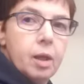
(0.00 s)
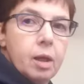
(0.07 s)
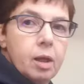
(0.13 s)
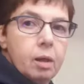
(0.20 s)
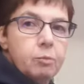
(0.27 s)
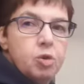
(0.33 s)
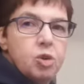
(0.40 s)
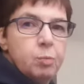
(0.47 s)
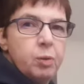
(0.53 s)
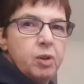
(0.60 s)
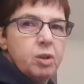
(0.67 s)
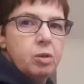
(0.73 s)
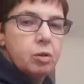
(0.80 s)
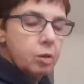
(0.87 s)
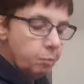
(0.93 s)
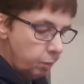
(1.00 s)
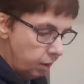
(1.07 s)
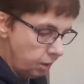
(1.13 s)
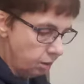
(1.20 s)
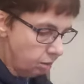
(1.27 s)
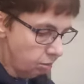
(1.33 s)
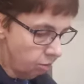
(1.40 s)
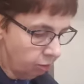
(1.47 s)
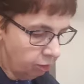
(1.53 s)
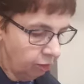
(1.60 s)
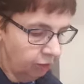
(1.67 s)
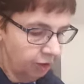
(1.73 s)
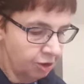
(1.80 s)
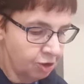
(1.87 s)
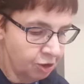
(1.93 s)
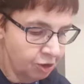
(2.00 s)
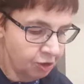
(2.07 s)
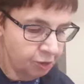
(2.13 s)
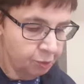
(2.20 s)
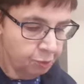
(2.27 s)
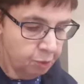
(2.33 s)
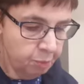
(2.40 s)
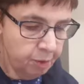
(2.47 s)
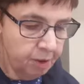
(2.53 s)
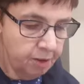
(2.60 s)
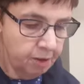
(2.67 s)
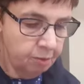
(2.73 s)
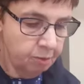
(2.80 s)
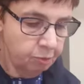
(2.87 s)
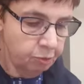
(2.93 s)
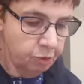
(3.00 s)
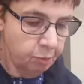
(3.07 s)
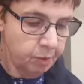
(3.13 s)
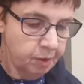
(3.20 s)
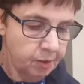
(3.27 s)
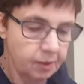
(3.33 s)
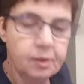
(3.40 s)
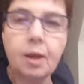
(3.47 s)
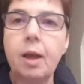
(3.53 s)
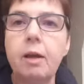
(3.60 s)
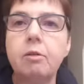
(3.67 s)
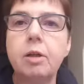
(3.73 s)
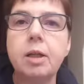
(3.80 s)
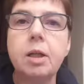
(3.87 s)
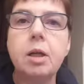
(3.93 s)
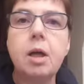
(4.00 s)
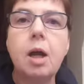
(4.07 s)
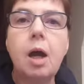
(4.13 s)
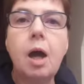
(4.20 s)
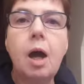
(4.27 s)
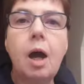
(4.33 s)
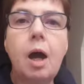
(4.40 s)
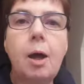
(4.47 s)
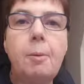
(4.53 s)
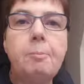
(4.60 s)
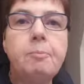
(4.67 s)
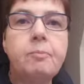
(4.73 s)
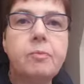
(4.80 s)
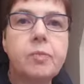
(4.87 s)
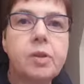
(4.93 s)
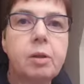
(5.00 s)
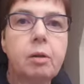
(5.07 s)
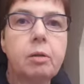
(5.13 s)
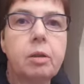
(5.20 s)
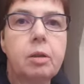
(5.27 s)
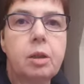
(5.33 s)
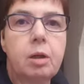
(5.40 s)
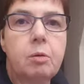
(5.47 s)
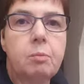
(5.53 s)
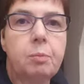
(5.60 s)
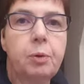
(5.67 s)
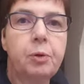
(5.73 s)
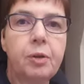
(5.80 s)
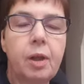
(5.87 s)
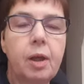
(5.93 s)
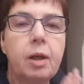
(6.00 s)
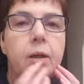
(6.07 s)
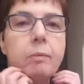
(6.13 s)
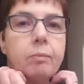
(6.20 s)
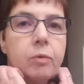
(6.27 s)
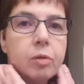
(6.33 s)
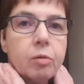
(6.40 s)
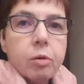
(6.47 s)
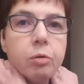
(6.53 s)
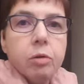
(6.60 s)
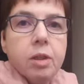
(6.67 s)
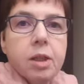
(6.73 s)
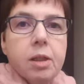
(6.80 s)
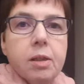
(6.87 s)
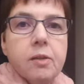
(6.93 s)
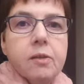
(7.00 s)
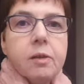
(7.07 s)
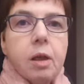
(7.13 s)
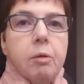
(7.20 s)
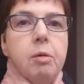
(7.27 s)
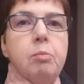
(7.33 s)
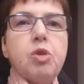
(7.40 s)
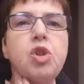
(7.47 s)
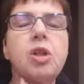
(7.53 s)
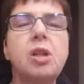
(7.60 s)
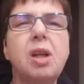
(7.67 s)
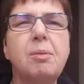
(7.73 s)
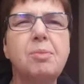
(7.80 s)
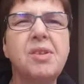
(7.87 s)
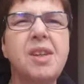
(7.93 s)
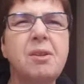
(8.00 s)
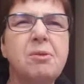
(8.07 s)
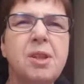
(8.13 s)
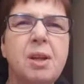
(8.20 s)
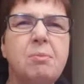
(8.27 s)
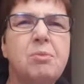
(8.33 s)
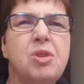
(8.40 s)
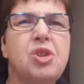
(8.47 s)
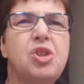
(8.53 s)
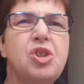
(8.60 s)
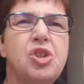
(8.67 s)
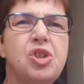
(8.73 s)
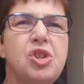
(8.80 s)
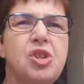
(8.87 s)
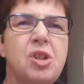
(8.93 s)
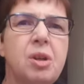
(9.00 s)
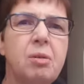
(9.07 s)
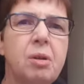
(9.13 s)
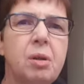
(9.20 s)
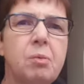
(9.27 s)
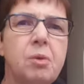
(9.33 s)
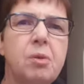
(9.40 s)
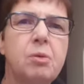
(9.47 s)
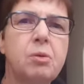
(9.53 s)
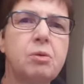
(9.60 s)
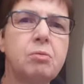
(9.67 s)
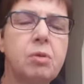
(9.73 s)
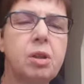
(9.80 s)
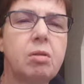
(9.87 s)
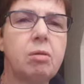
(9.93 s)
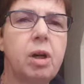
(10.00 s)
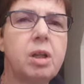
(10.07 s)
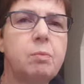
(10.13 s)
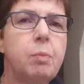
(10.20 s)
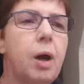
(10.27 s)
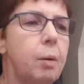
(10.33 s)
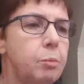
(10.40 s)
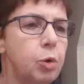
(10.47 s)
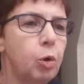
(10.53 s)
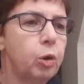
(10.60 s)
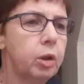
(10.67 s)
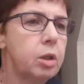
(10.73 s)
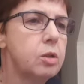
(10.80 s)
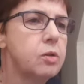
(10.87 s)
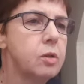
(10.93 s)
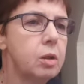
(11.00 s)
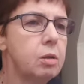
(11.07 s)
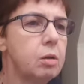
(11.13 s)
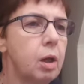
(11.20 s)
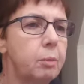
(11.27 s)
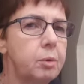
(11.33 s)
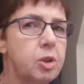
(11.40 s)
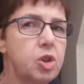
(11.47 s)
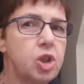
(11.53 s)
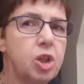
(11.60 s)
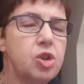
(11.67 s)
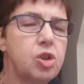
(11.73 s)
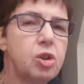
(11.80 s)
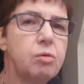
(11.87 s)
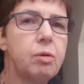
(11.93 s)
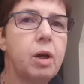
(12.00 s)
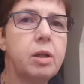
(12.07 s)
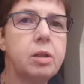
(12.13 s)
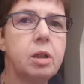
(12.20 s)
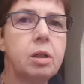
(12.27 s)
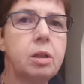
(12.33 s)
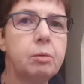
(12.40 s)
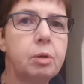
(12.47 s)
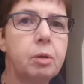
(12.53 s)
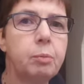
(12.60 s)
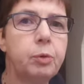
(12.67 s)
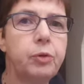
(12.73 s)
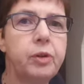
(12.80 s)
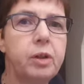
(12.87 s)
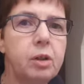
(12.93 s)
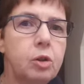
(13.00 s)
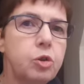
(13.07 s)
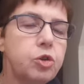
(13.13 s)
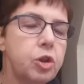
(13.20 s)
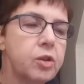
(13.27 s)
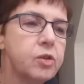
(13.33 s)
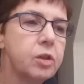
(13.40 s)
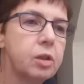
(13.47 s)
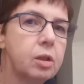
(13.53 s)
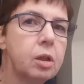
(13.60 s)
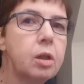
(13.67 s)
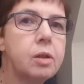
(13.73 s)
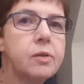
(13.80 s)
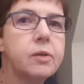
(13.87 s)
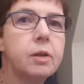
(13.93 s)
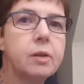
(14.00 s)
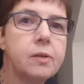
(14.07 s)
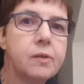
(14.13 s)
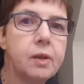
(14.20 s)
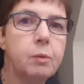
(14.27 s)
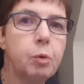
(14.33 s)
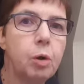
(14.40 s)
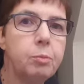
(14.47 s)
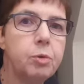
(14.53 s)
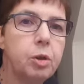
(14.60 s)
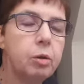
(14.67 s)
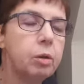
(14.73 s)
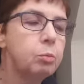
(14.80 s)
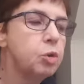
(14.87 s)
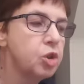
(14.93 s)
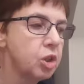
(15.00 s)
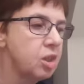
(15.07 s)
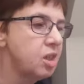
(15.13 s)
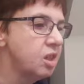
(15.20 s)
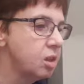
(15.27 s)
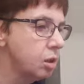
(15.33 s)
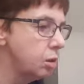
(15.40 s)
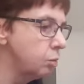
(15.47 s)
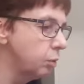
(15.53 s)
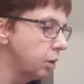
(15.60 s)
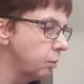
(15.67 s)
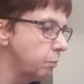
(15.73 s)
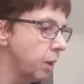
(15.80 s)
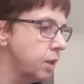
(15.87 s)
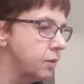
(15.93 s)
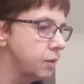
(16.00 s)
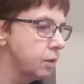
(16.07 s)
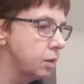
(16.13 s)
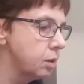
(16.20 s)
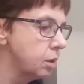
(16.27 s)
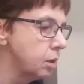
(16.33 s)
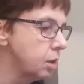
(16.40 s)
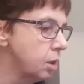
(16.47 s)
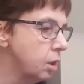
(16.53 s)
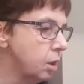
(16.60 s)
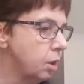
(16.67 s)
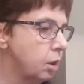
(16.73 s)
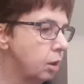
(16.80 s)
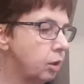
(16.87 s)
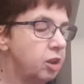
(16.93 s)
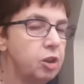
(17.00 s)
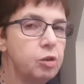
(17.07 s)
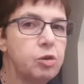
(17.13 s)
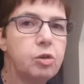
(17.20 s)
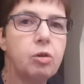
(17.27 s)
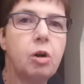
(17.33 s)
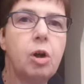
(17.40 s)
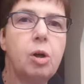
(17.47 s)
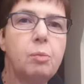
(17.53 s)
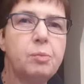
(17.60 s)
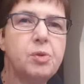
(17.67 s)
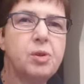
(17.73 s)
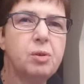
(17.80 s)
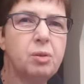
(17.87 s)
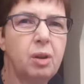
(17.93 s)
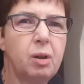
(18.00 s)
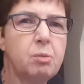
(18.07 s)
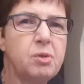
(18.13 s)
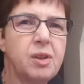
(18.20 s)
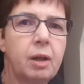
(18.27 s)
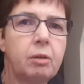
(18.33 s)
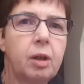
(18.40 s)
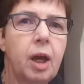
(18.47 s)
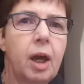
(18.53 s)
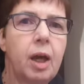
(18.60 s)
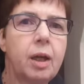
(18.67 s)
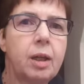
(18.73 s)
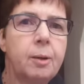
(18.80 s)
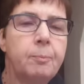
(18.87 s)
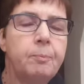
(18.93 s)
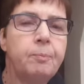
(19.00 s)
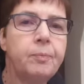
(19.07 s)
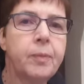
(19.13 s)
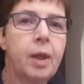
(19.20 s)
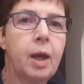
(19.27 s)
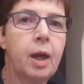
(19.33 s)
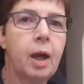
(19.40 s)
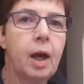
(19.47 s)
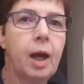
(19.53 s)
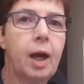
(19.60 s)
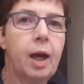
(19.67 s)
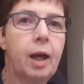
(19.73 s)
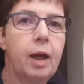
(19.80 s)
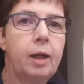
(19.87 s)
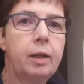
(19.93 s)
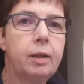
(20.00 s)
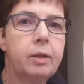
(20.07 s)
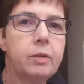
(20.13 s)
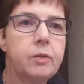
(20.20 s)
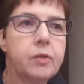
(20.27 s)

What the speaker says: I'm just putting another pin in because I just saw a bit that looked a bit scary. So I'm going to go and put that through the sewing machine. I'm so tempted just to do it with ordinary thread, but I'm not going to. I'm going to change the thread, and I'm going to put in a contrasting colour so I can see what I'm doing, which I didn't do when I basted the underarms, although it was okay. And